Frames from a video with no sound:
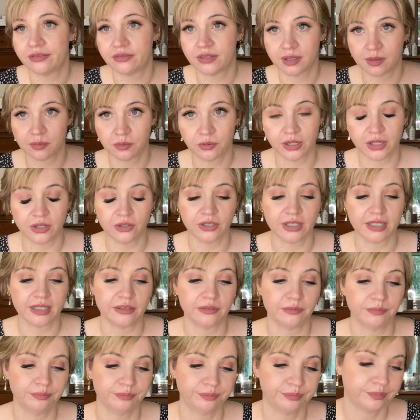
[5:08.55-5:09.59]
It's a pretty good
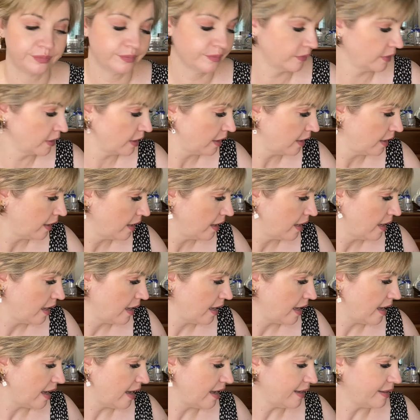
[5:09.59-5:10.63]
deal.
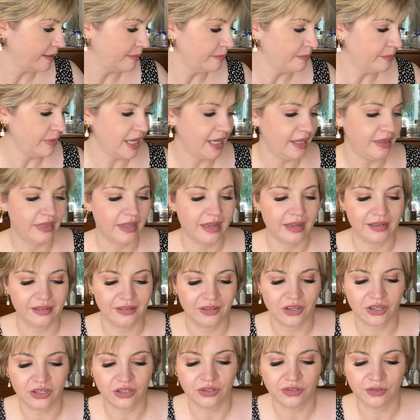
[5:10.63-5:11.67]
And then
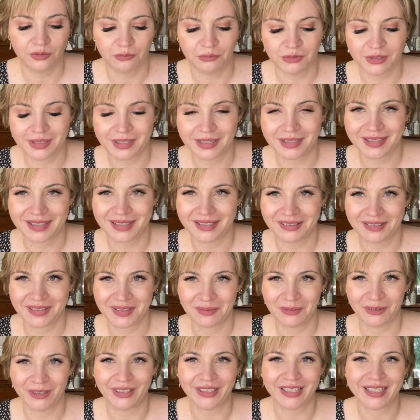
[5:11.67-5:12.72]
I couldn't resist
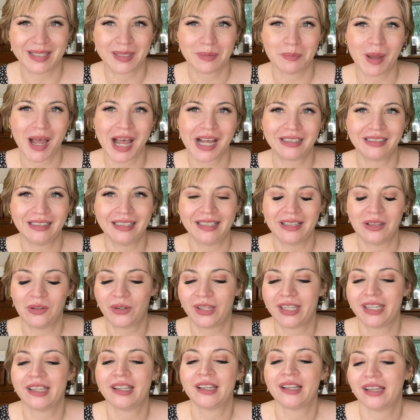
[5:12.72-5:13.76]
this really sparkly
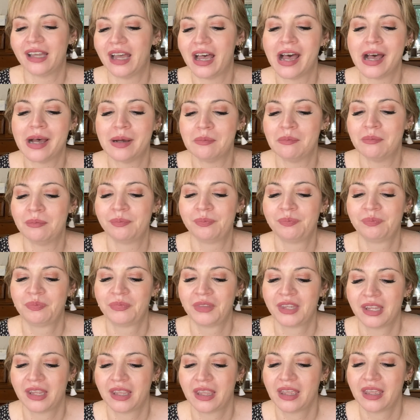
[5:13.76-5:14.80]
looking
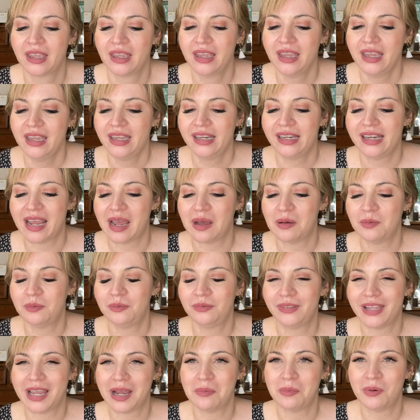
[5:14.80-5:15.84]
nail
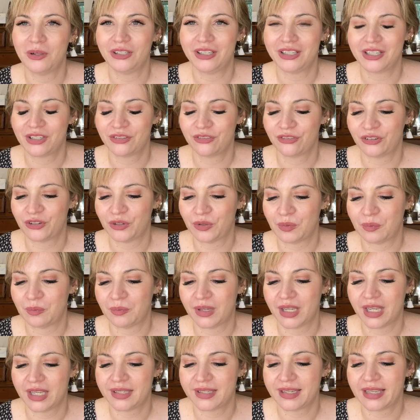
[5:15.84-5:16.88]
polish
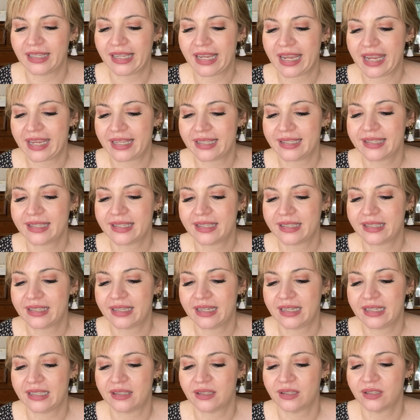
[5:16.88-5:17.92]
from Sally Hansen's, the
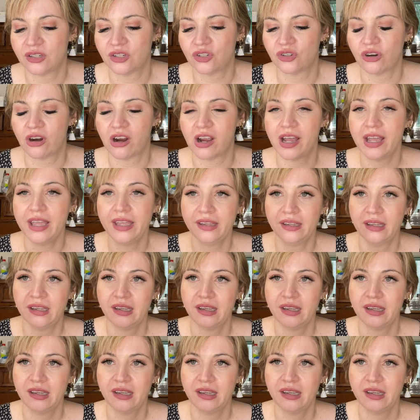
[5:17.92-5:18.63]
Insta-Dry.